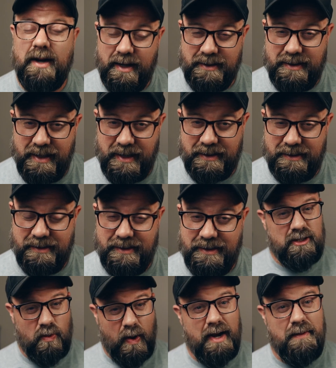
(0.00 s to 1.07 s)
context.
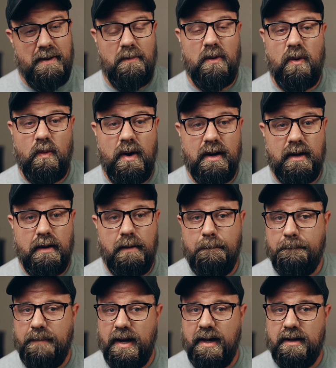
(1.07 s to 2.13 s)
It's quite a bit more work,
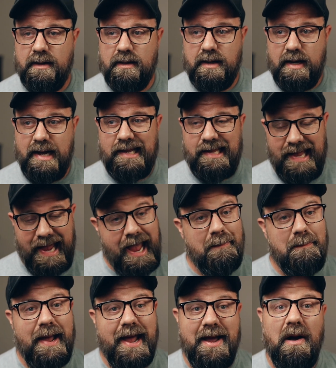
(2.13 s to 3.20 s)
but it
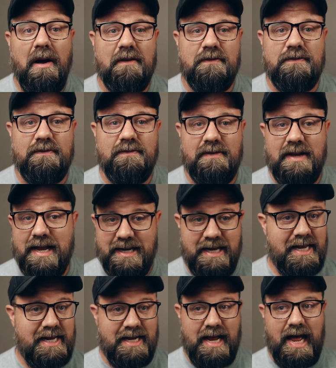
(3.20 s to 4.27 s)
can pay off in
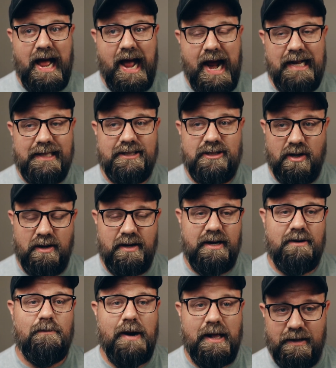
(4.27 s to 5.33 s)
getting highly
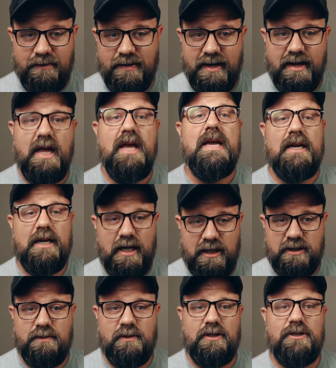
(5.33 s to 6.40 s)
targeted, relevant
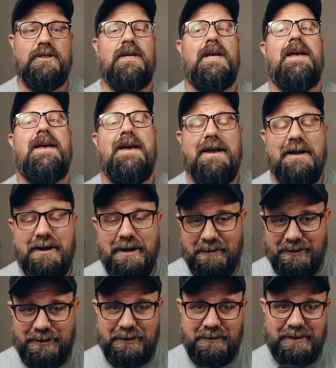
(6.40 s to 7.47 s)
customers
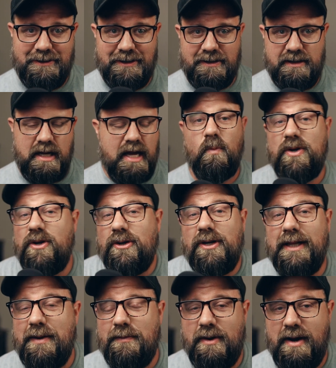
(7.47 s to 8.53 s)
coming to your business. When you're
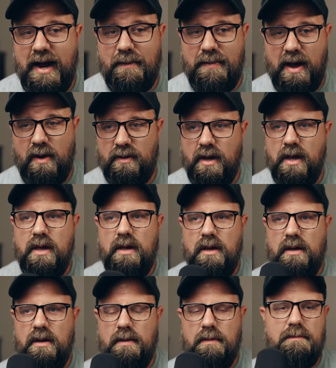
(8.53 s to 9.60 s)
deliberate about
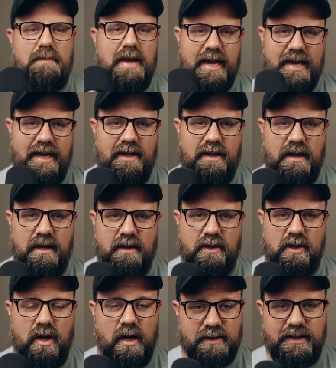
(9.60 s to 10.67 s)
making
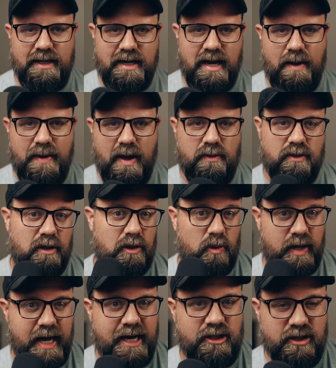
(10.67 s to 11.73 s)
content about the
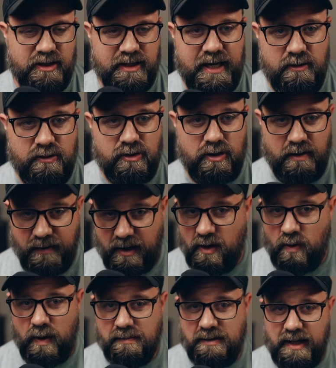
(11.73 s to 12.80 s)
locations that you serve on
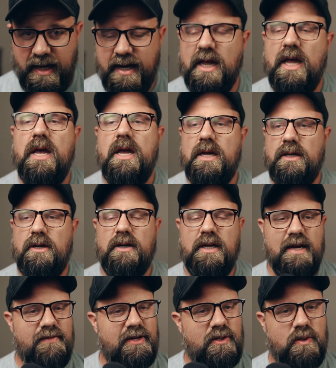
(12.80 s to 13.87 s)
your website, you're
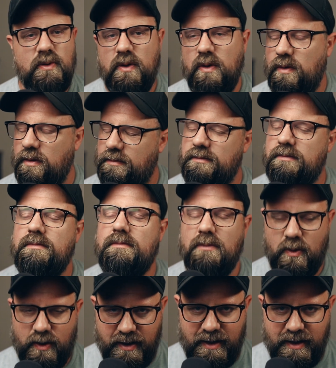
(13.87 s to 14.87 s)
giving Google more